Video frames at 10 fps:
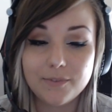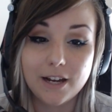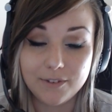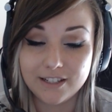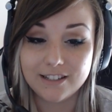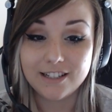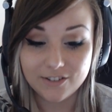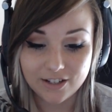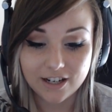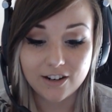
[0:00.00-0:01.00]
I'm listening
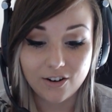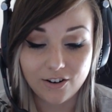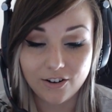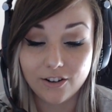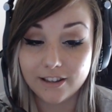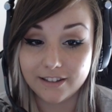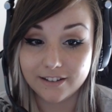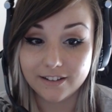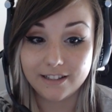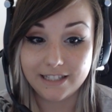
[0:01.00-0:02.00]
to that all
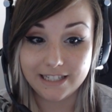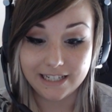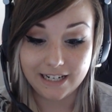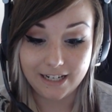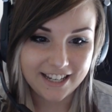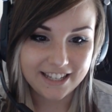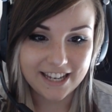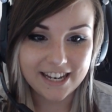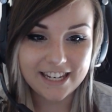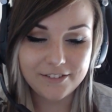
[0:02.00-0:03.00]
the time.
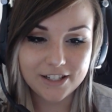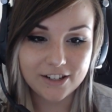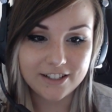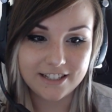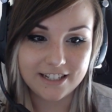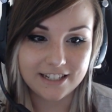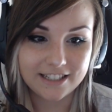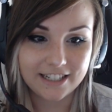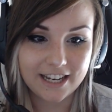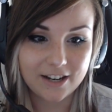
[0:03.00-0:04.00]
Then David Laws is
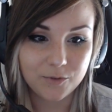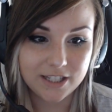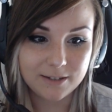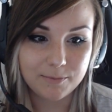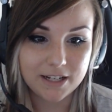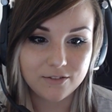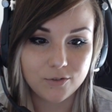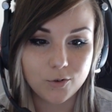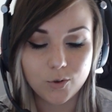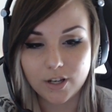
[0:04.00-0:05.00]
asking again, what's the best
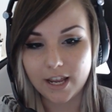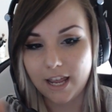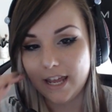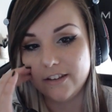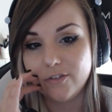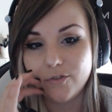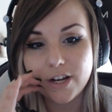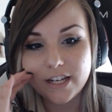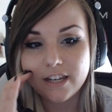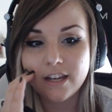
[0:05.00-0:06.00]
food and
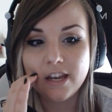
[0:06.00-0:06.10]
drink?